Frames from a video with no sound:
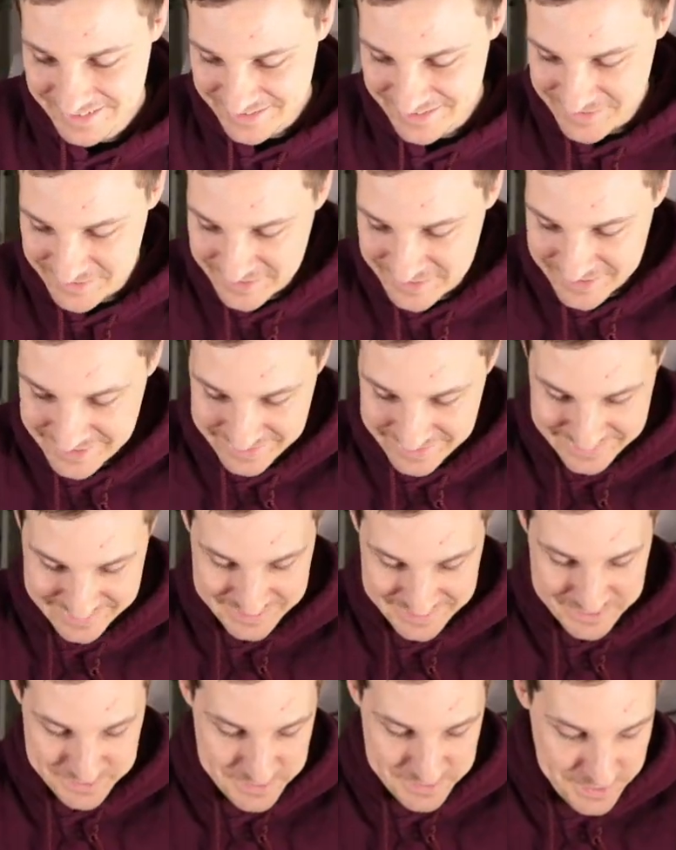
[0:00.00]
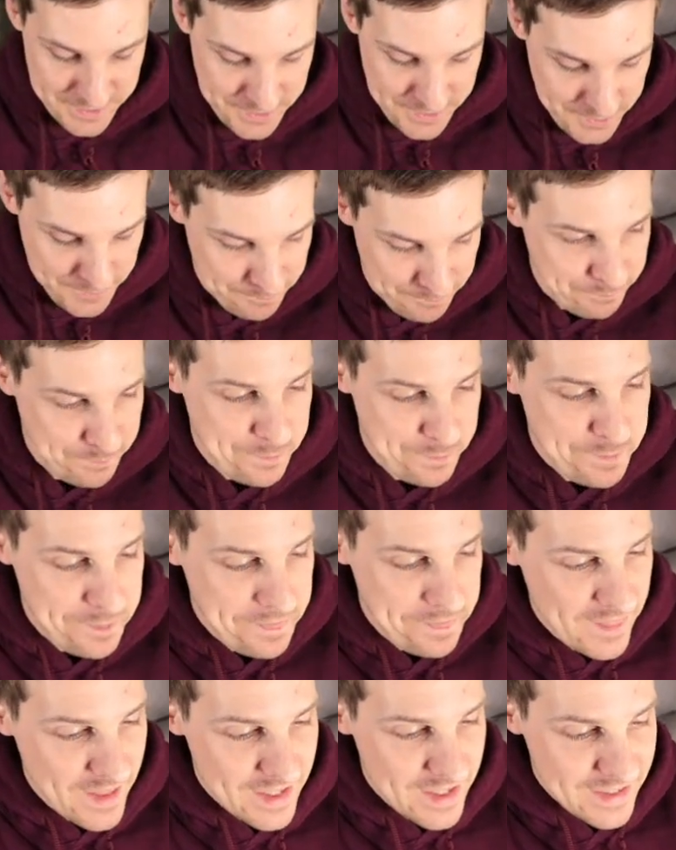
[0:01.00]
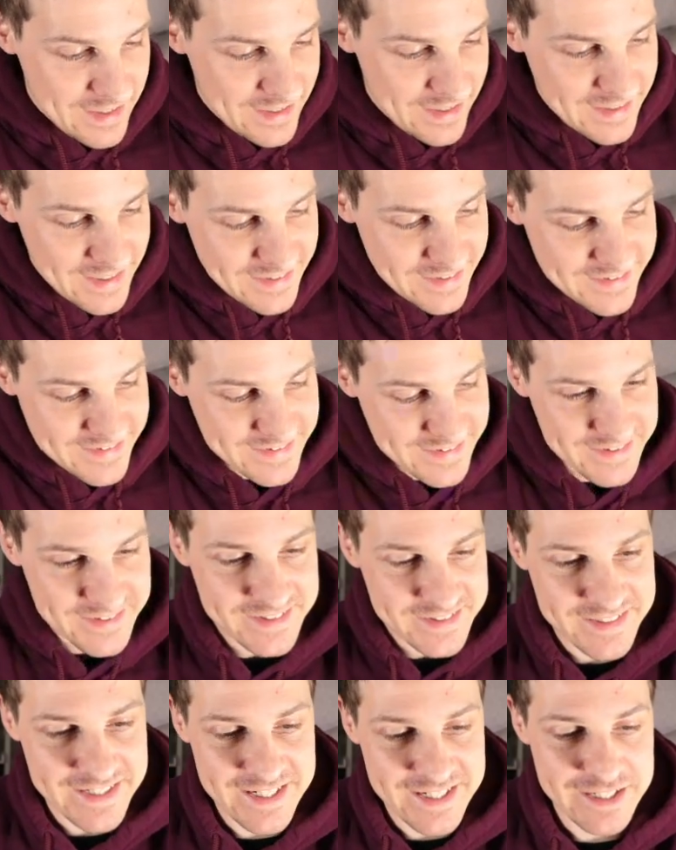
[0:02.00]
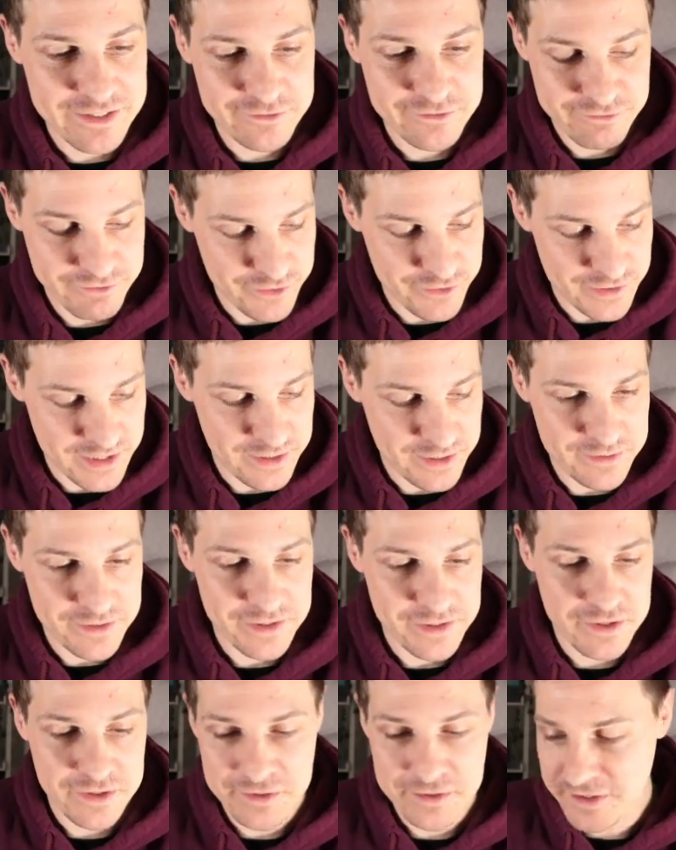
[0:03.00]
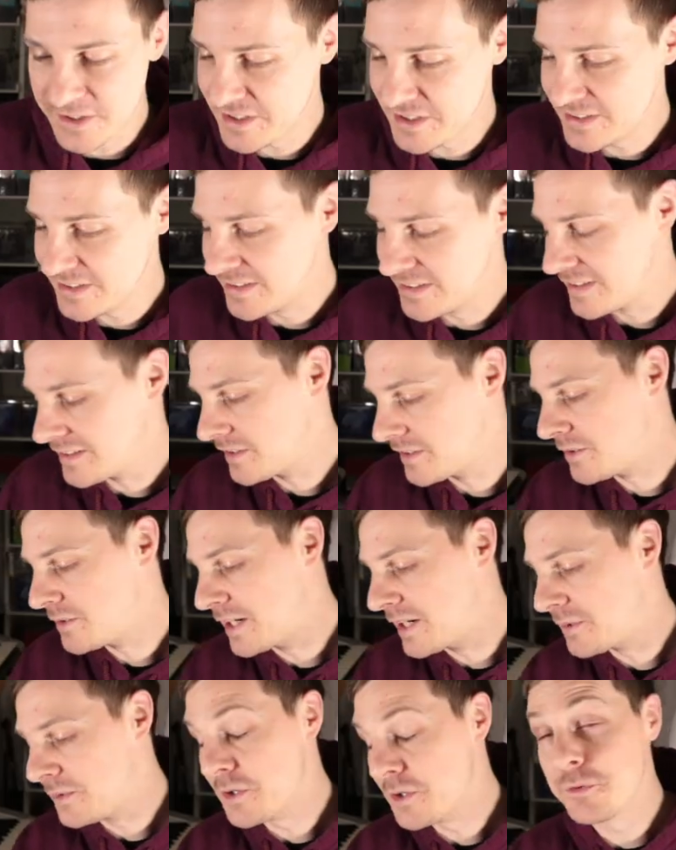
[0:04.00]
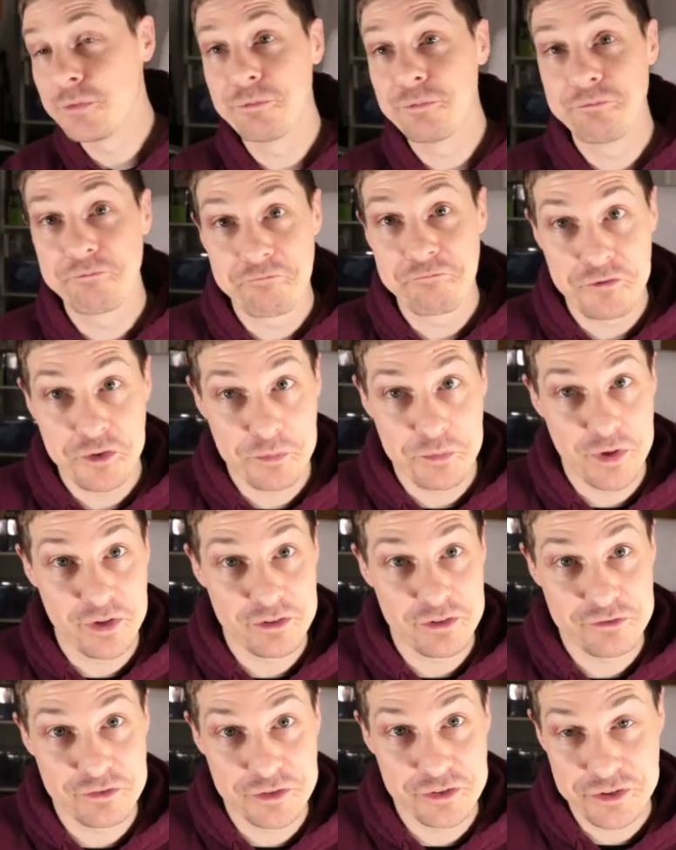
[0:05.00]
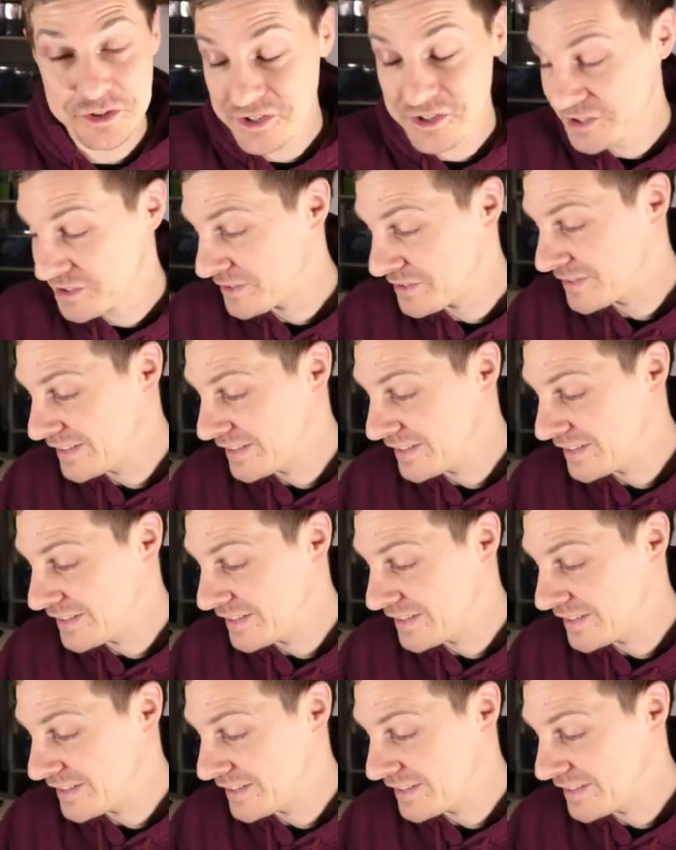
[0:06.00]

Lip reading: All right, so a nice start there for our our Spiritforged.